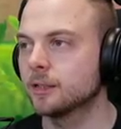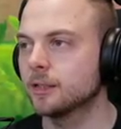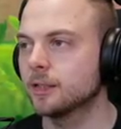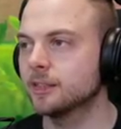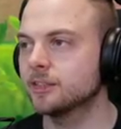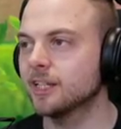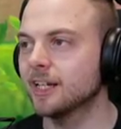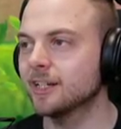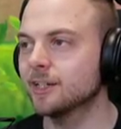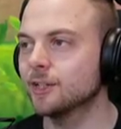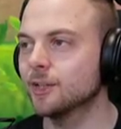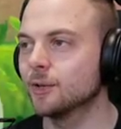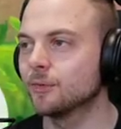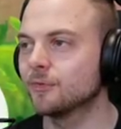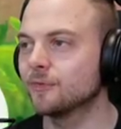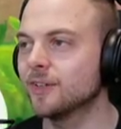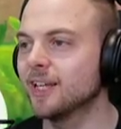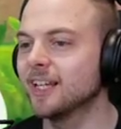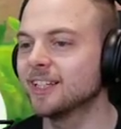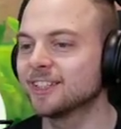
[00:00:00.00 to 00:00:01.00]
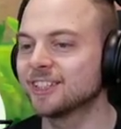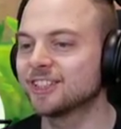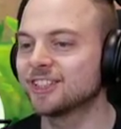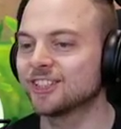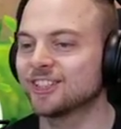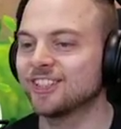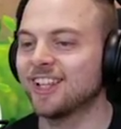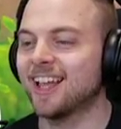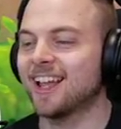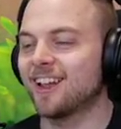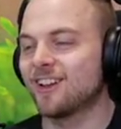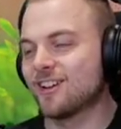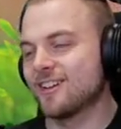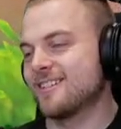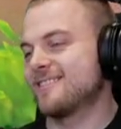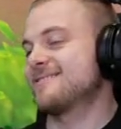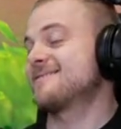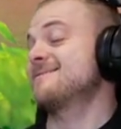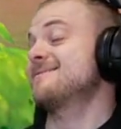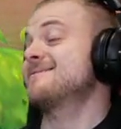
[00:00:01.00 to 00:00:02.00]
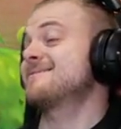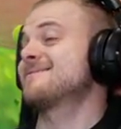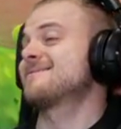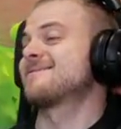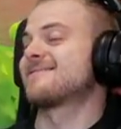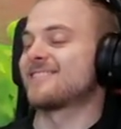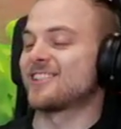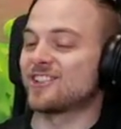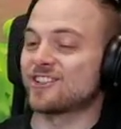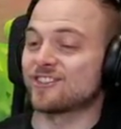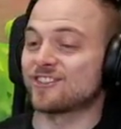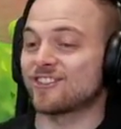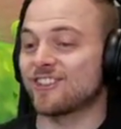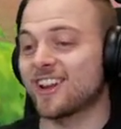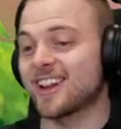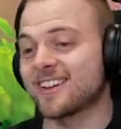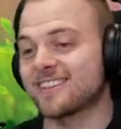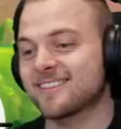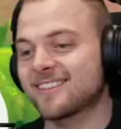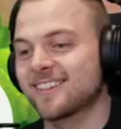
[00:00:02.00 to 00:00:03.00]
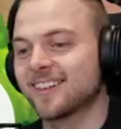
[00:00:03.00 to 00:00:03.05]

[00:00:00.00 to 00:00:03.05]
He's had enough. He's just like, mm, this is great.